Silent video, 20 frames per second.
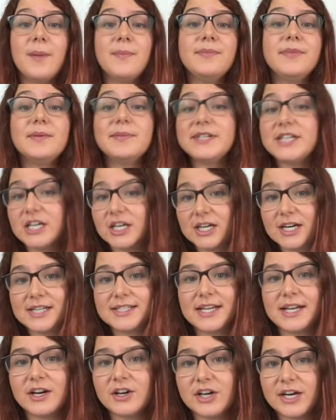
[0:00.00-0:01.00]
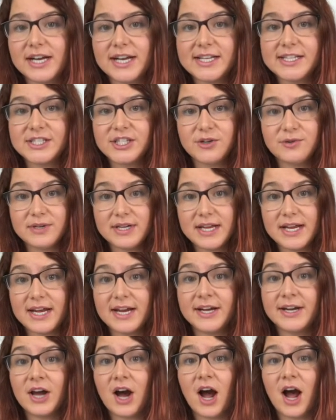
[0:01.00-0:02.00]
The materials and ingredients you
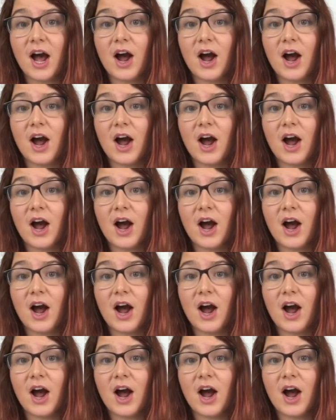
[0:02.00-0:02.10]
need